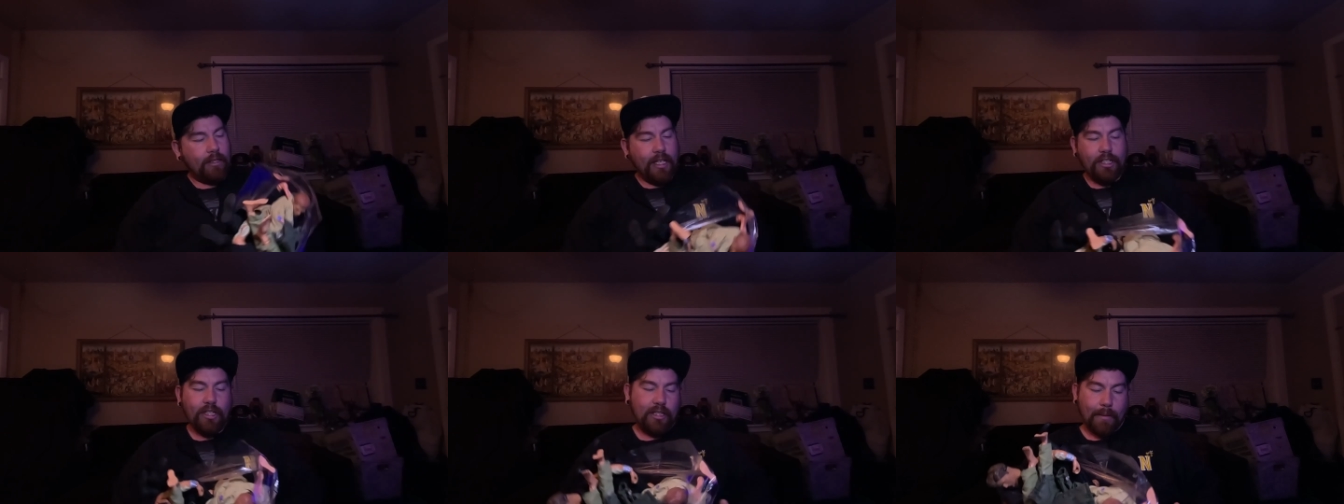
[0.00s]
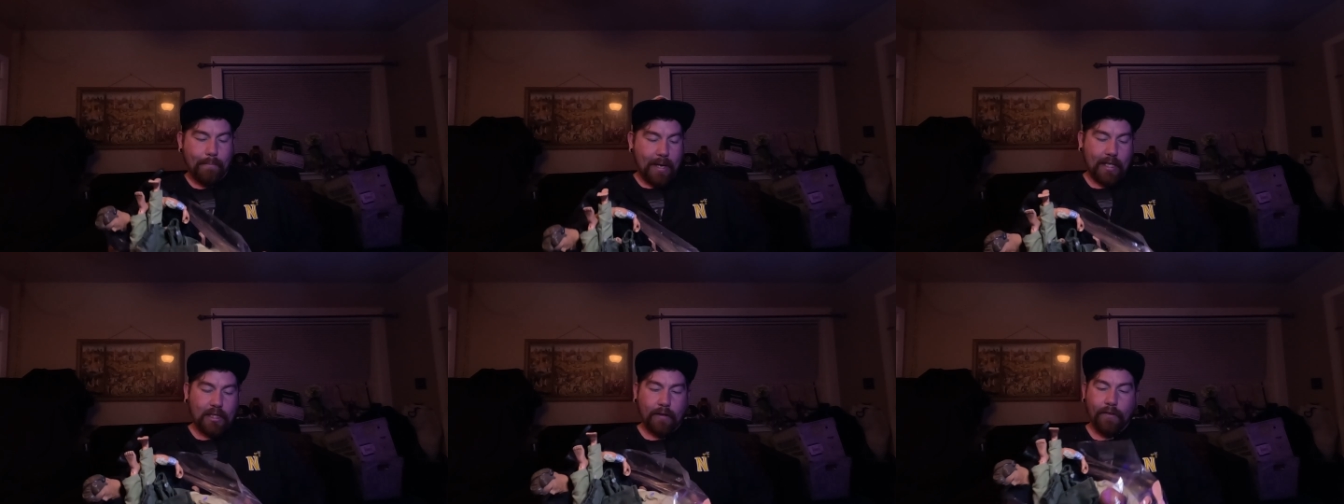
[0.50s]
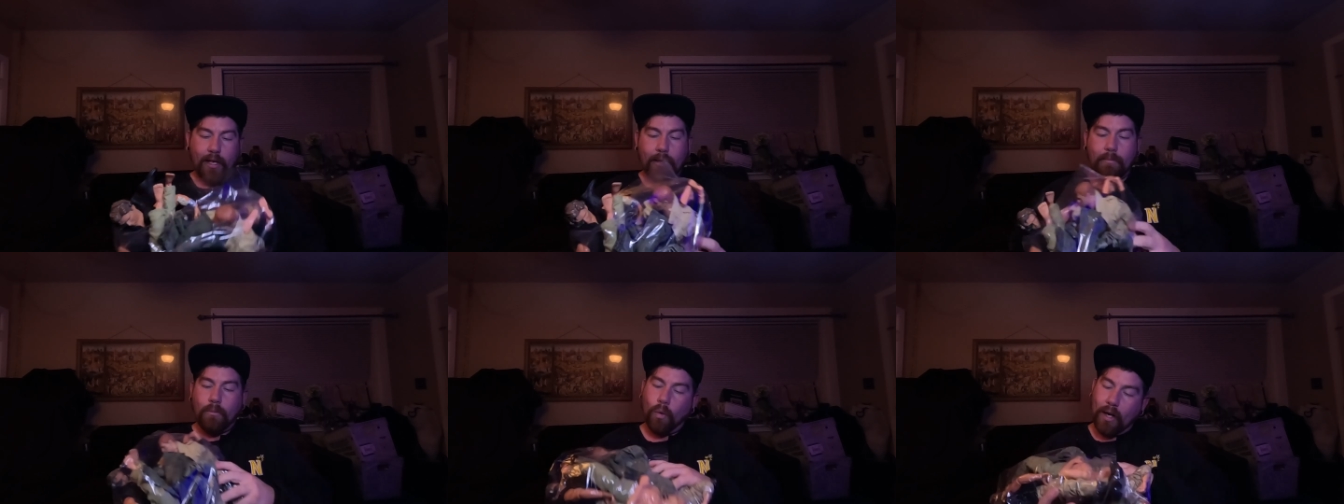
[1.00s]
It's just a mix of
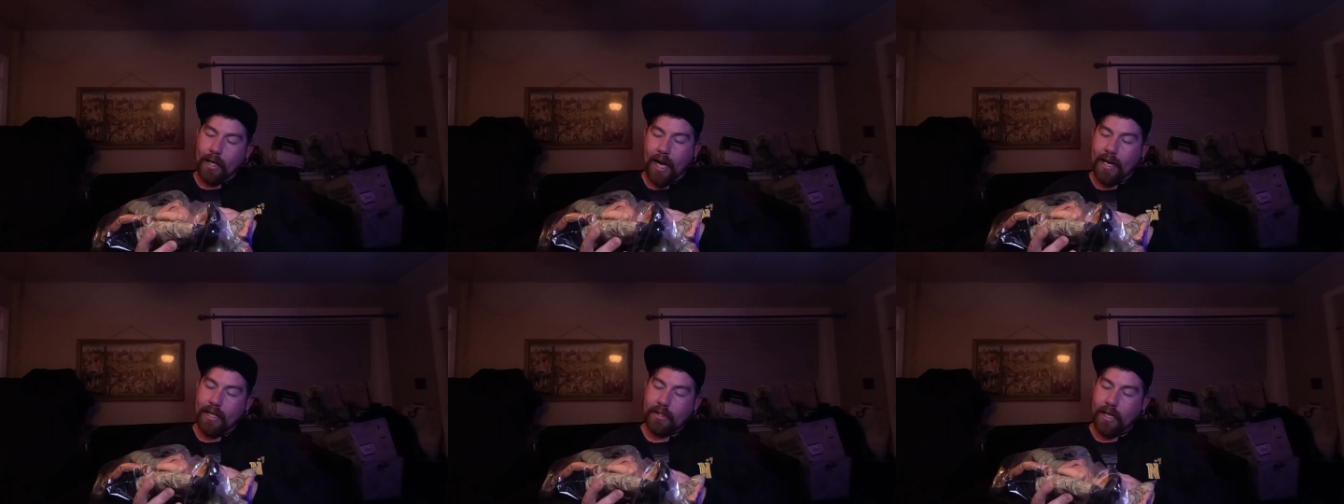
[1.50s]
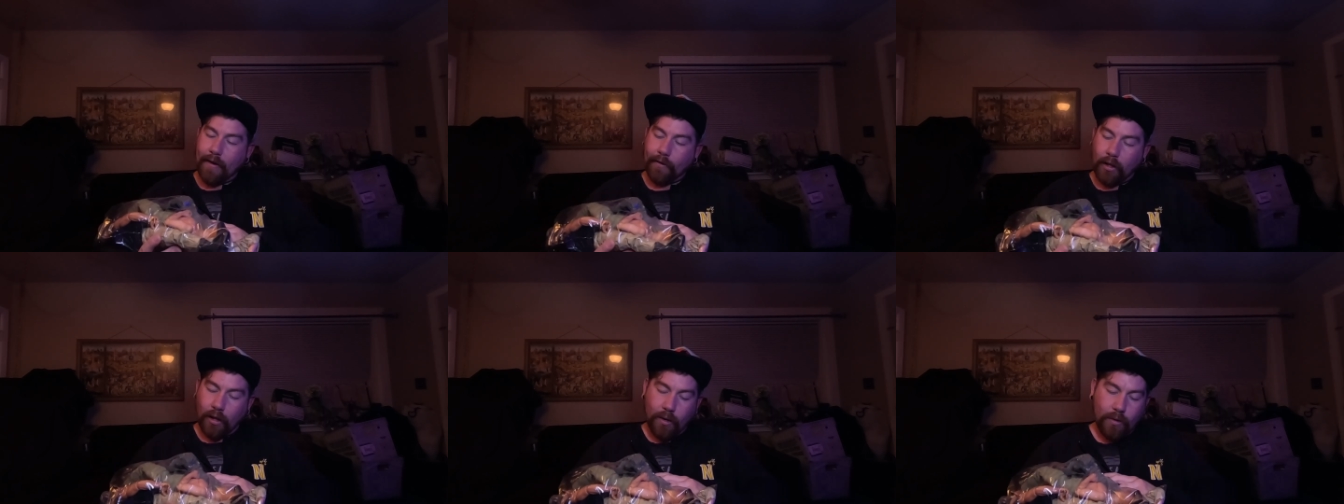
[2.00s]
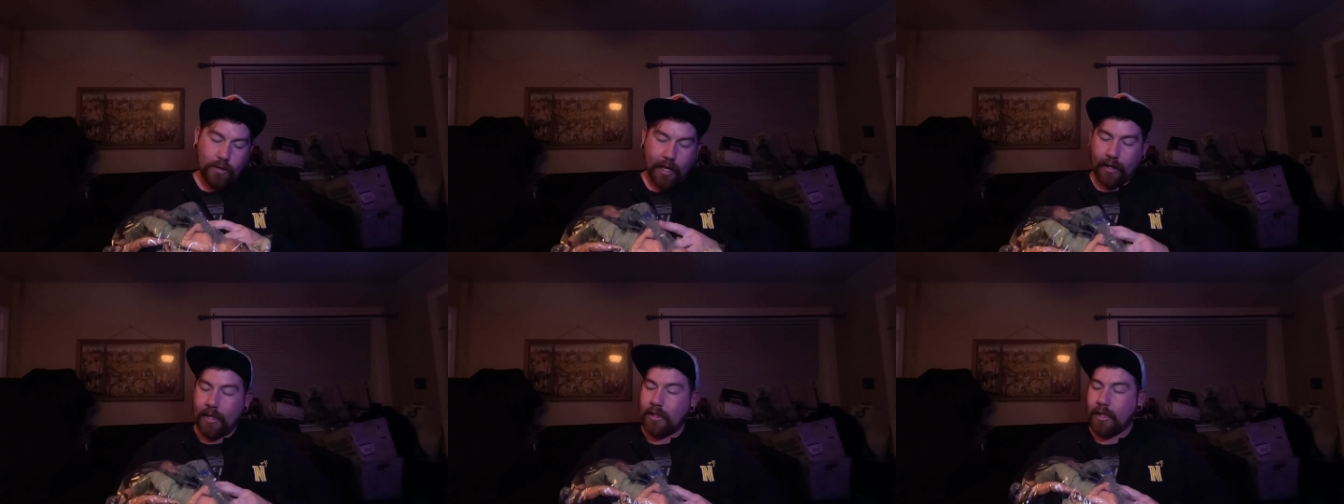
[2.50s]
them. One guy doesn't have clothes
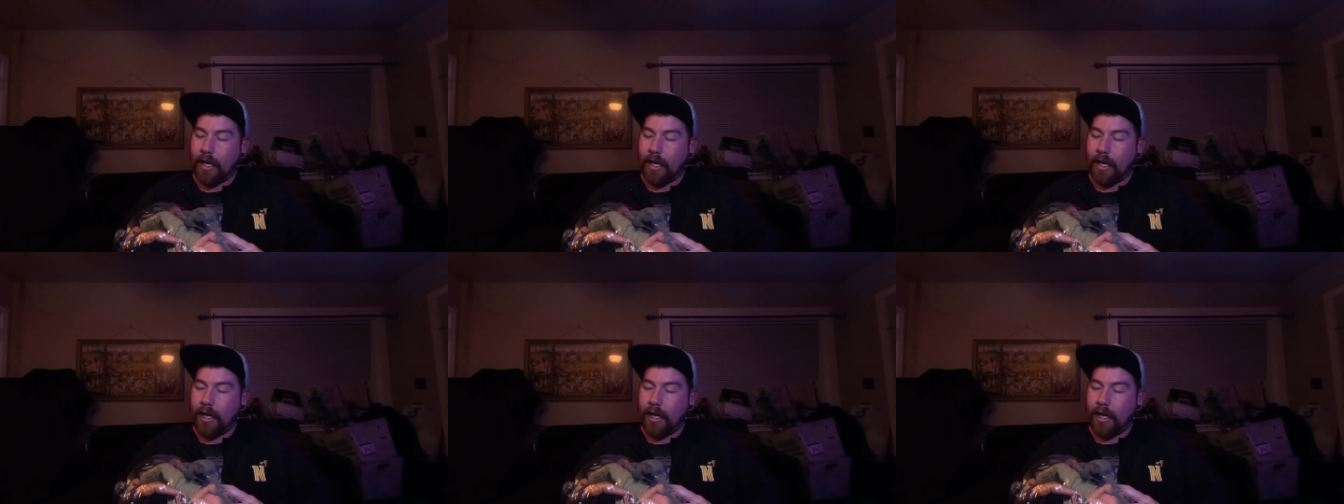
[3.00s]
like this